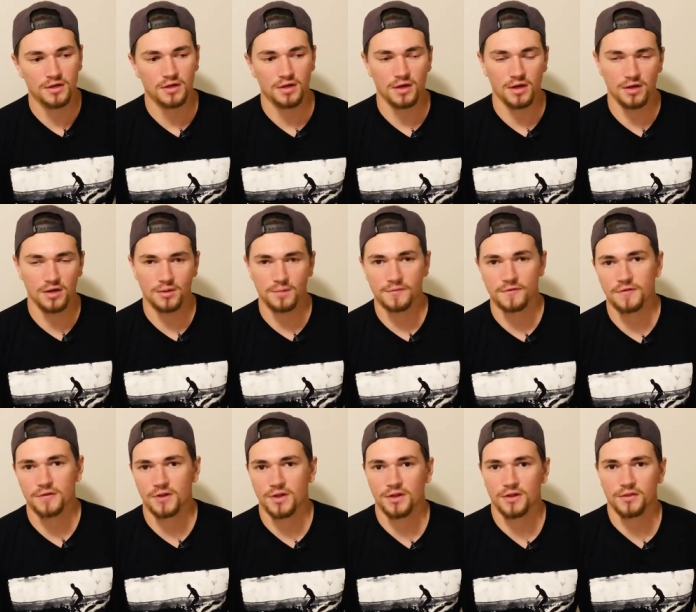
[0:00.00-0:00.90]
um,
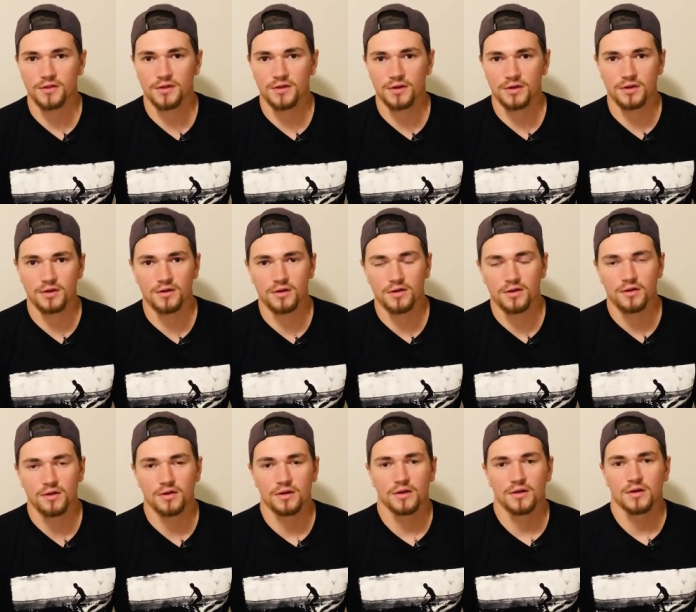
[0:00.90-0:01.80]
fill out the
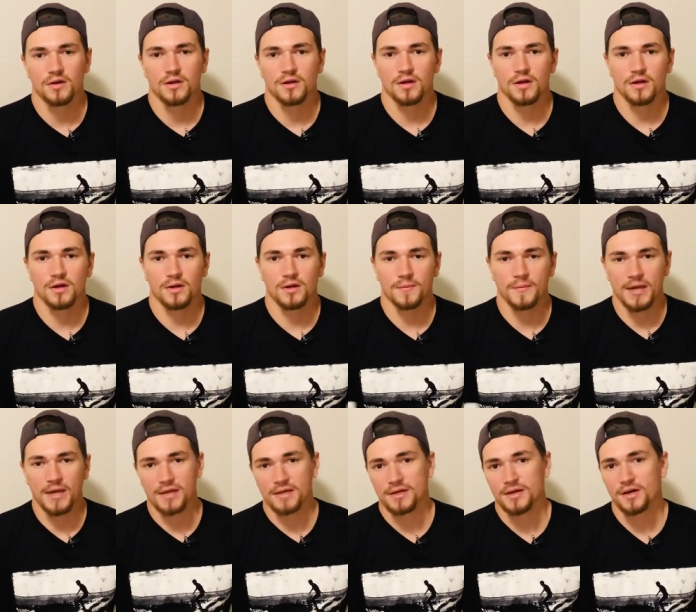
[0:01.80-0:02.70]
um,
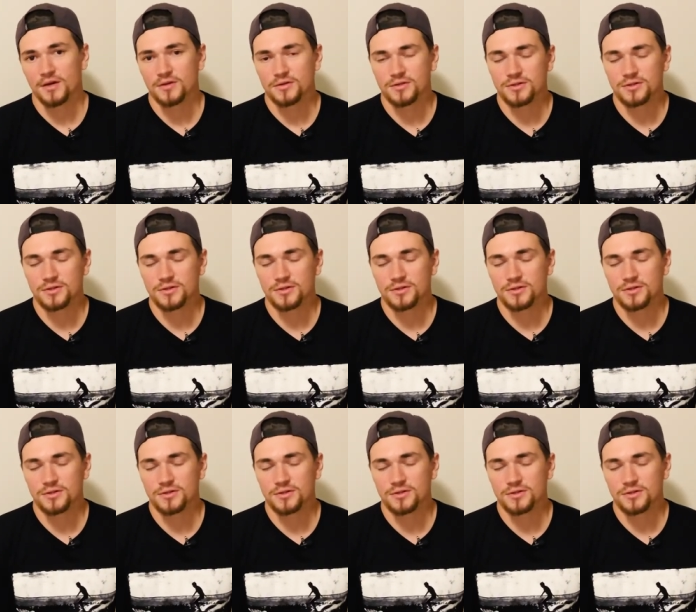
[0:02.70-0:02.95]
handout.